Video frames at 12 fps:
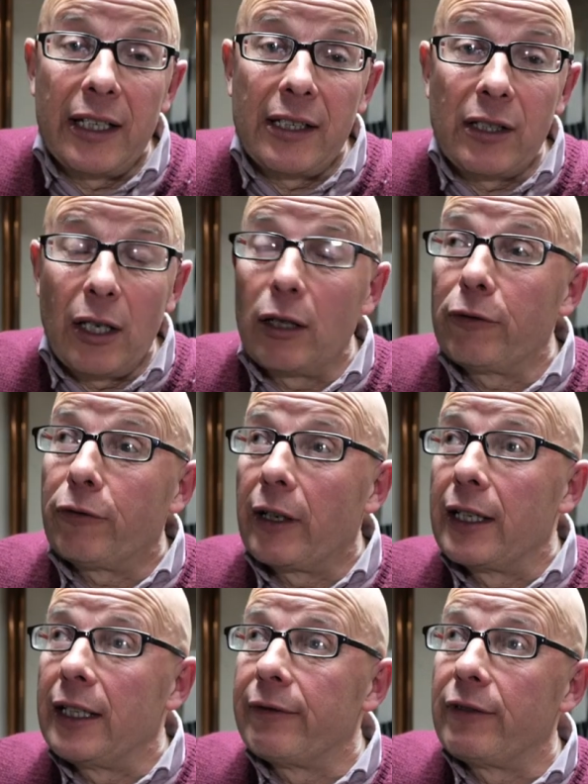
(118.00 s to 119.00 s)
and his
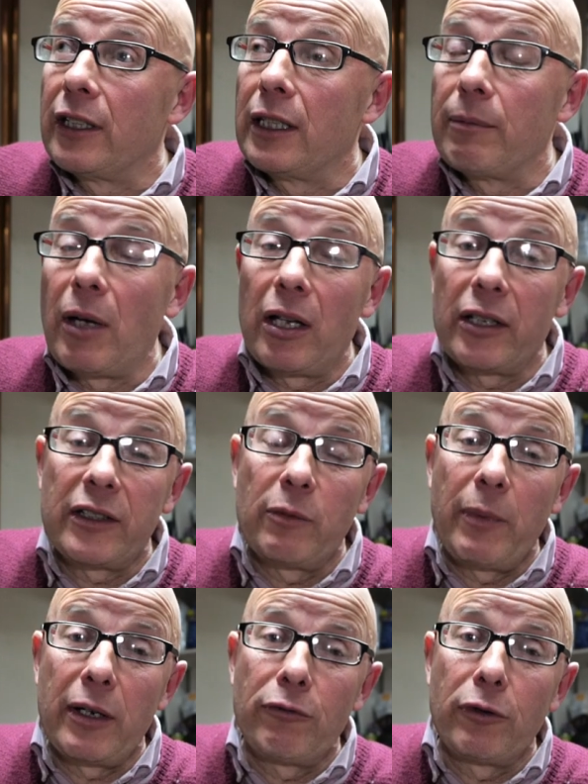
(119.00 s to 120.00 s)
girlfriend lived in the master
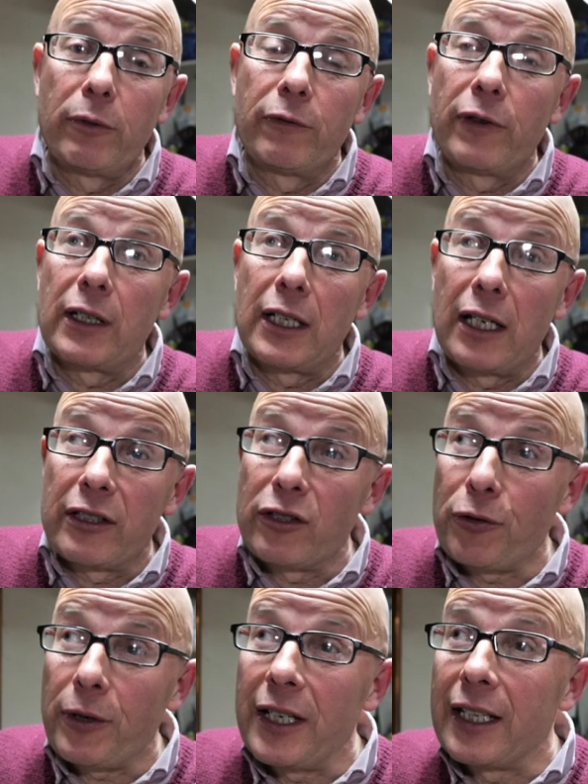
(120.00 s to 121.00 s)
bedroom for the last
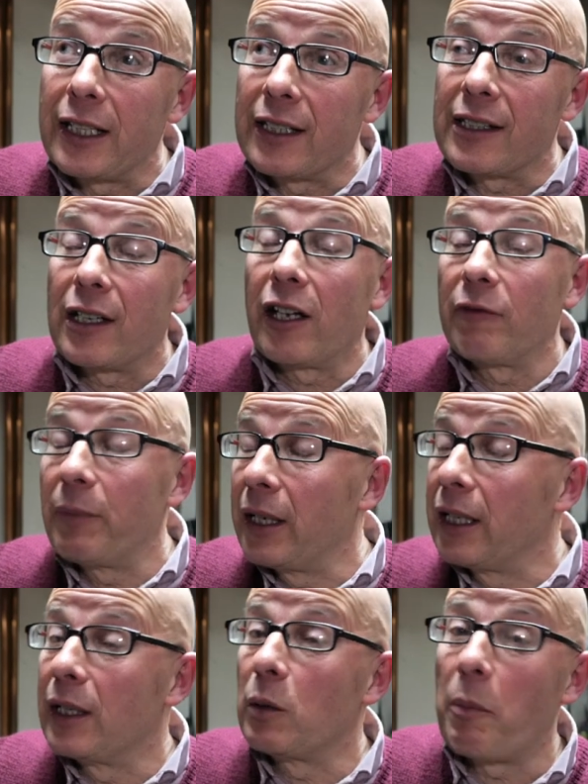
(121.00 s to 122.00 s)
3 years, and I've
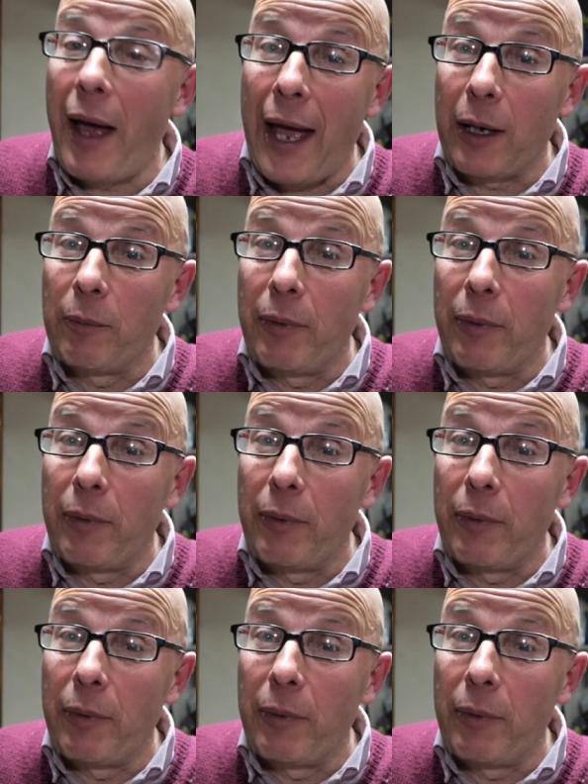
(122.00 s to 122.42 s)
been in the back